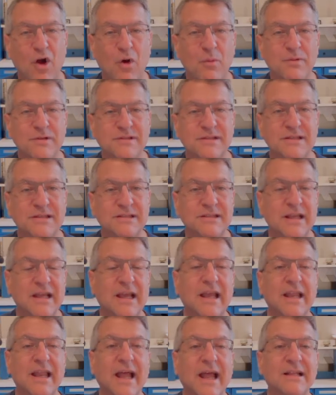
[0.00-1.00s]
Assistant
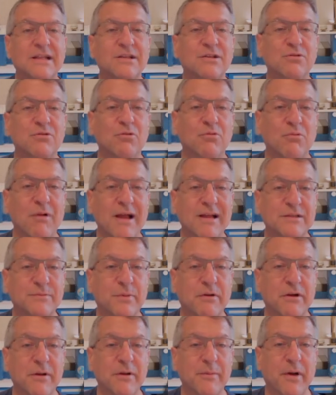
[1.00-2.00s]
connected to a
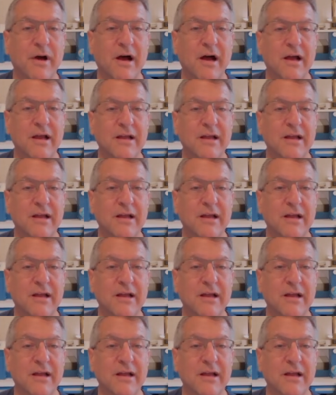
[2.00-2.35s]
Raspberry Pi.